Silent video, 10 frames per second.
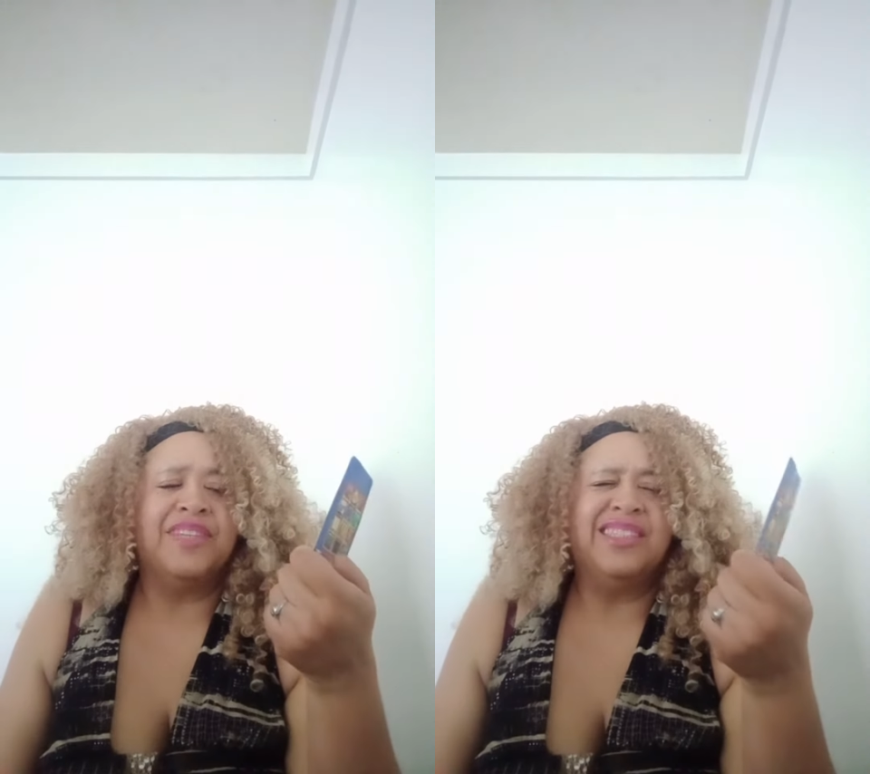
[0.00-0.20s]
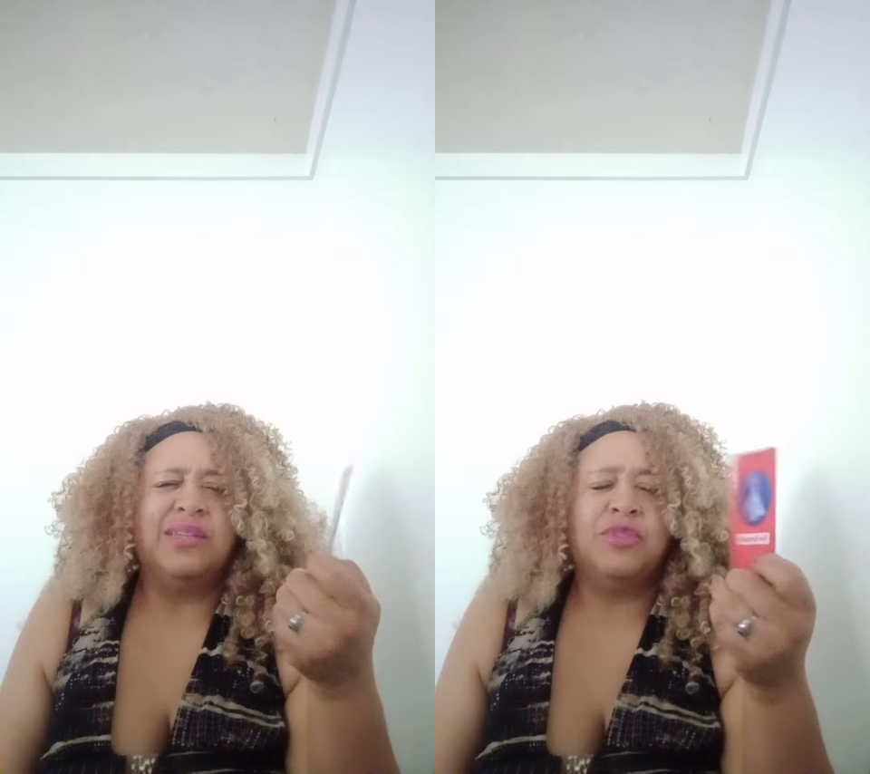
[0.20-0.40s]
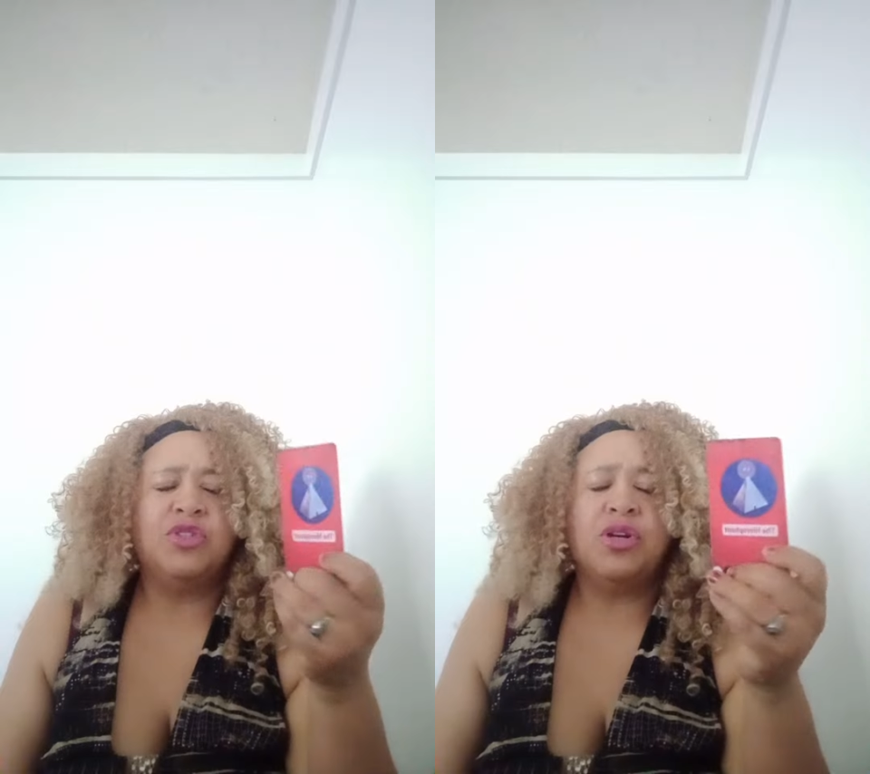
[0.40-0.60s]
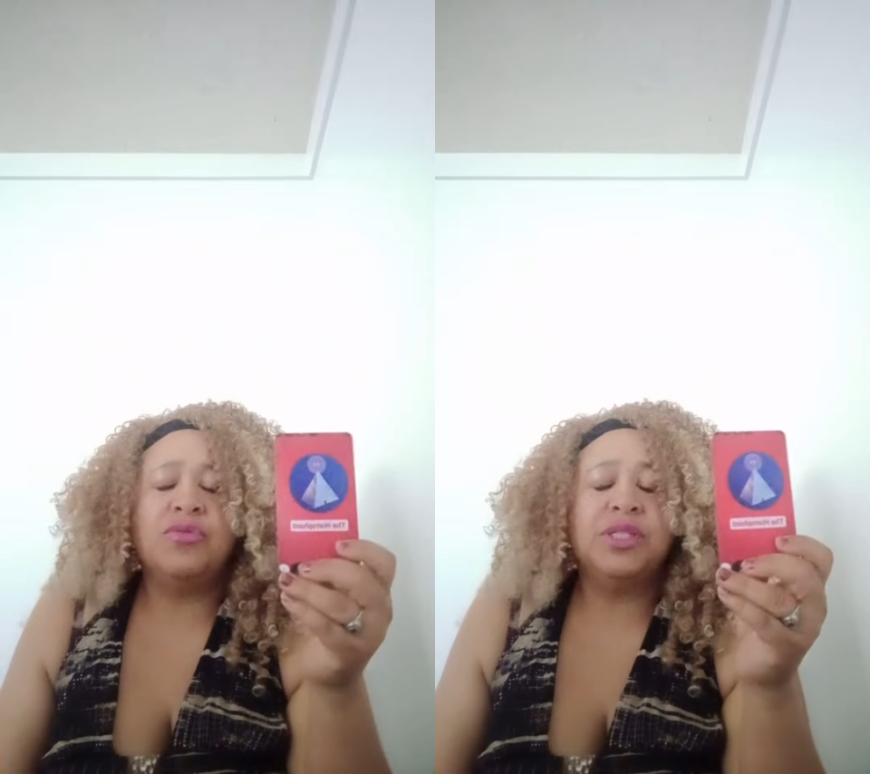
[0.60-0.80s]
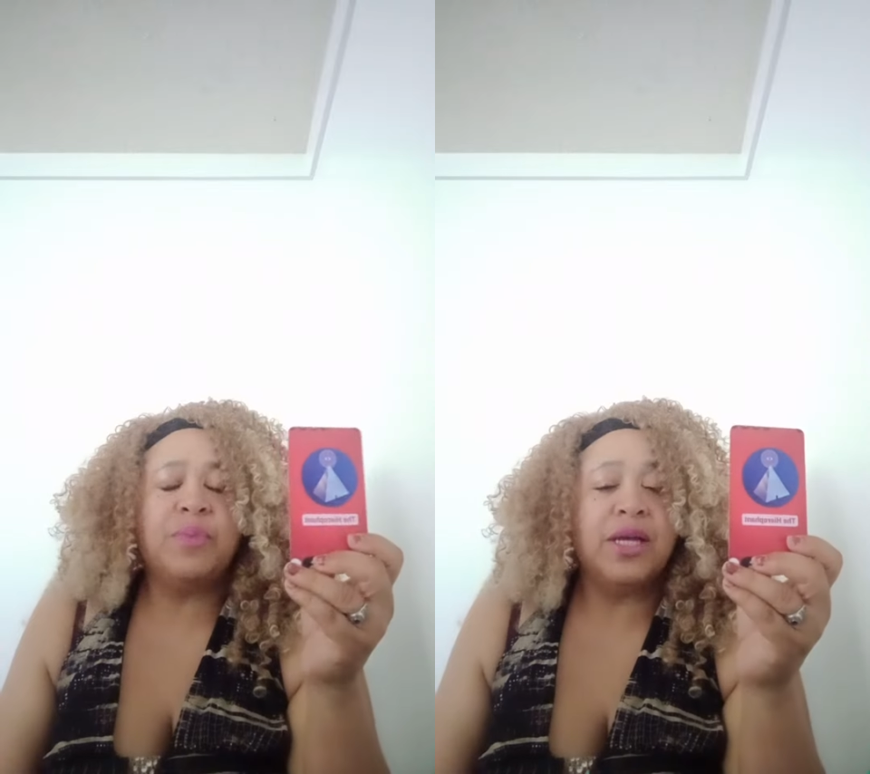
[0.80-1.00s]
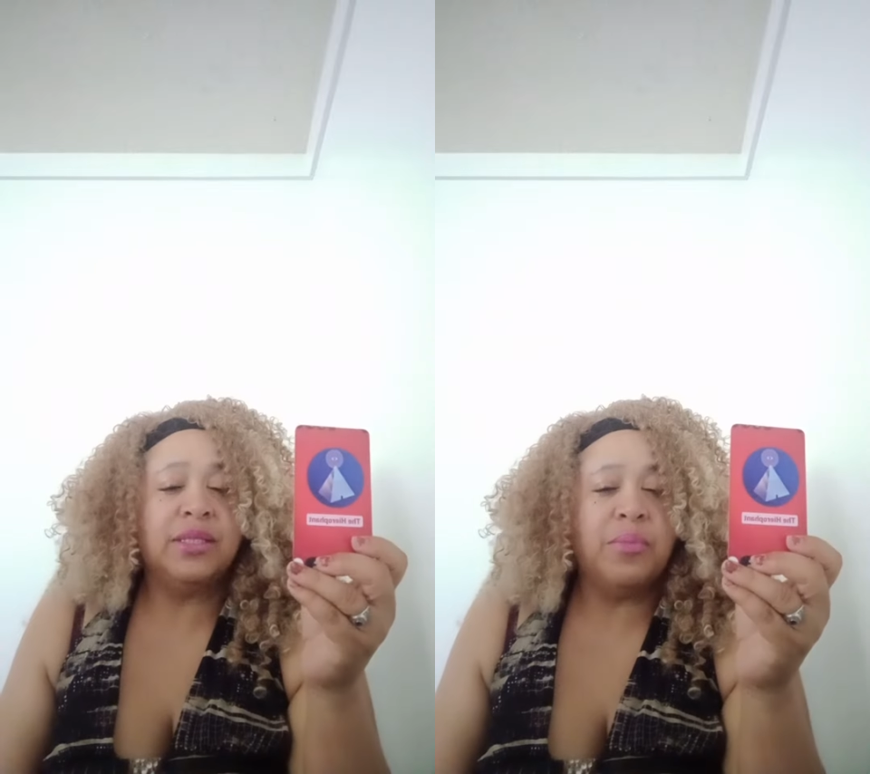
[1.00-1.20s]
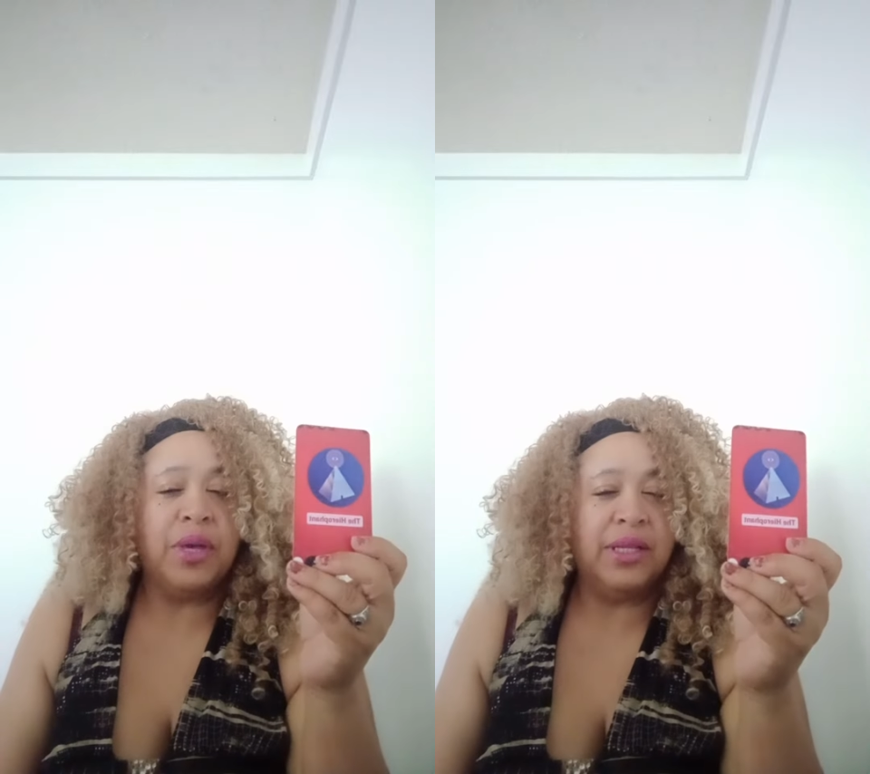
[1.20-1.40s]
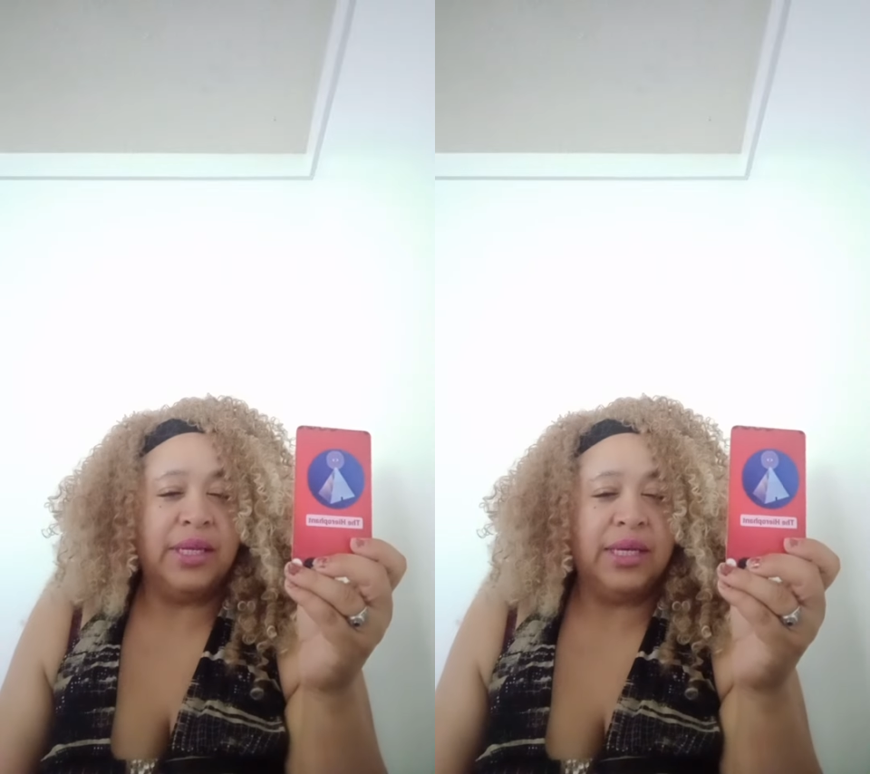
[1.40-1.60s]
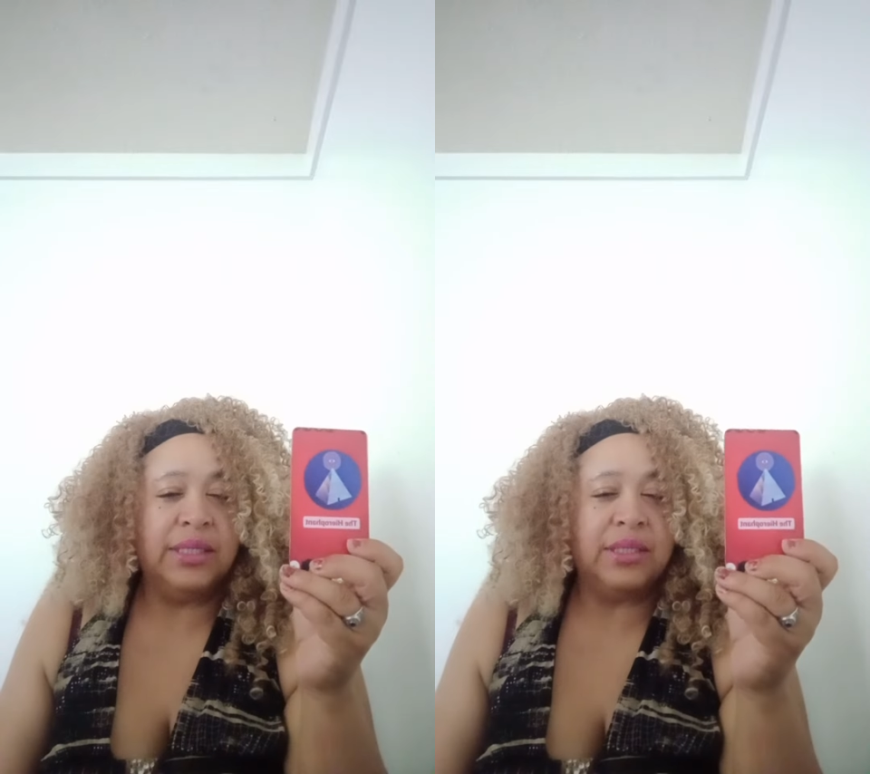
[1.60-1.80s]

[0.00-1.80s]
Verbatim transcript: some sort of responsibility,